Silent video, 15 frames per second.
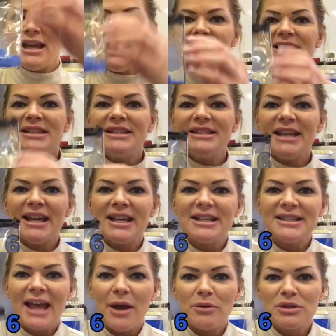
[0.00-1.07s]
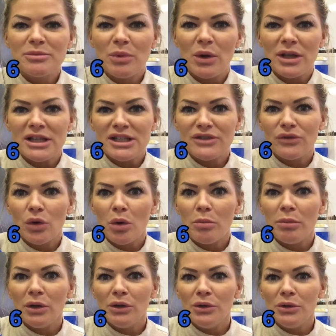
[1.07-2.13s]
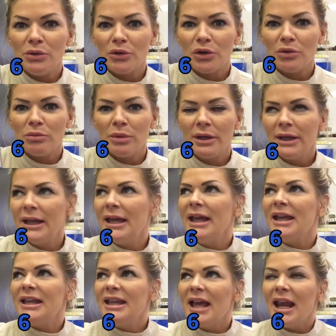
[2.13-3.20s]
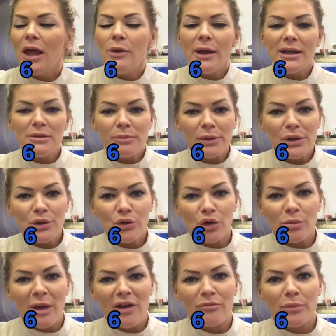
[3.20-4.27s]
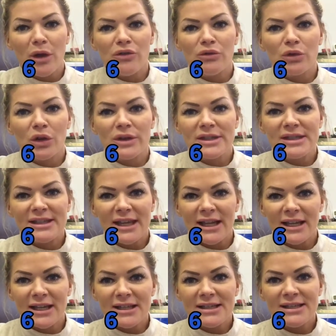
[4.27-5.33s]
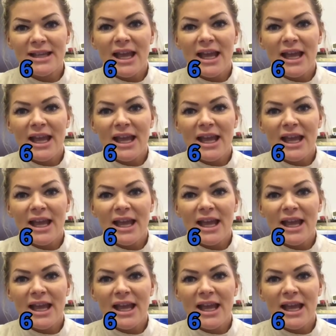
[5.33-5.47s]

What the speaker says: 6 house points for blue group. Yellow and blue group have both got 6,